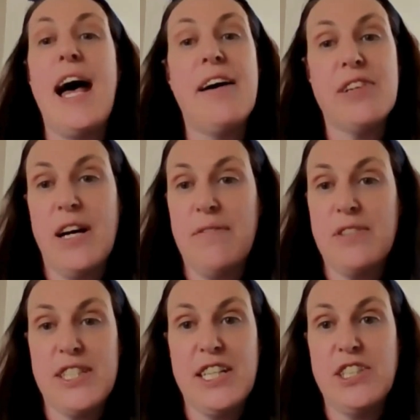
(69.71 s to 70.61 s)
have a
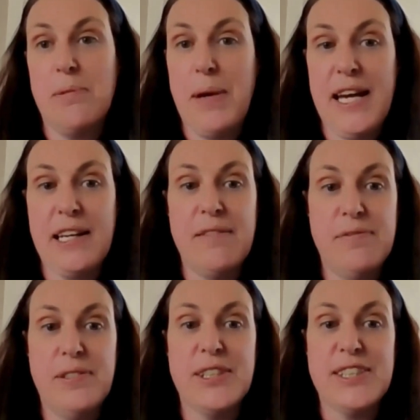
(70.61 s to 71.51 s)
conversation back and
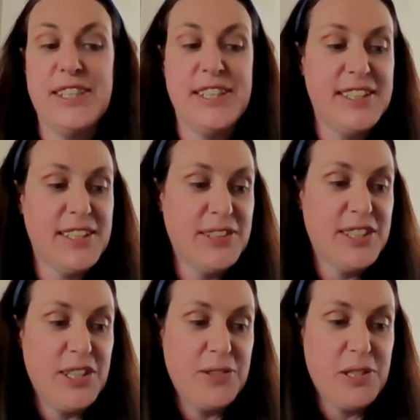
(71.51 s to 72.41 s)
forth to
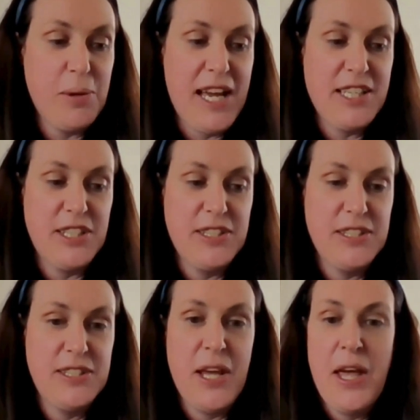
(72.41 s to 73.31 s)
discuss those
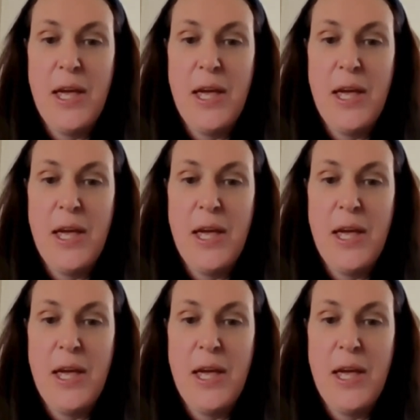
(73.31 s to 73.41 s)
questions.